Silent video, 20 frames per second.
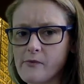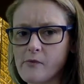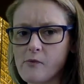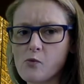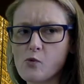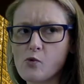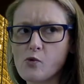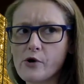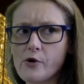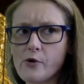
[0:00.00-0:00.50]

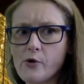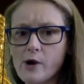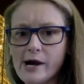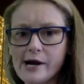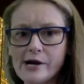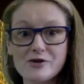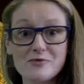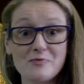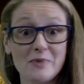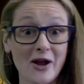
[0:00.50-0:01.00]

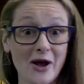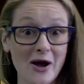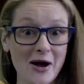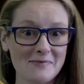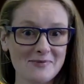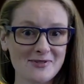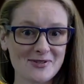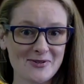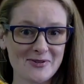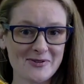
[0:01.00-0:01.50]
required but
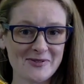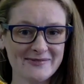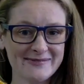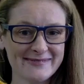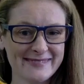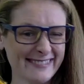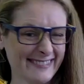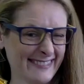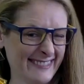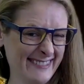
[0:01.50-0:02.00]
optional,
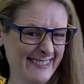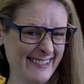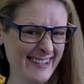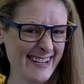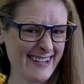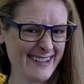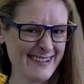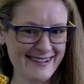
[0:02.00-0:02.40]
right?